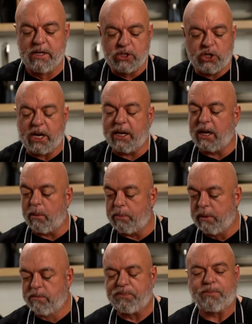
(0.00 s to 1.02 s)
Second
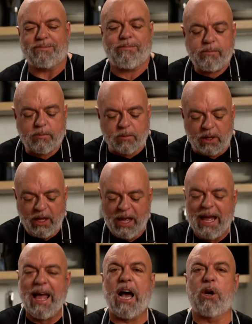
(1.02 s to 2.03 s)
up,
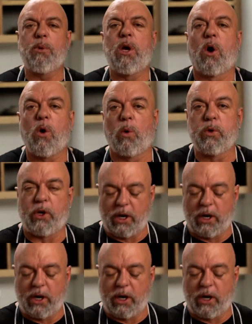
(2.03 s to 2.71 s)
how do we hold the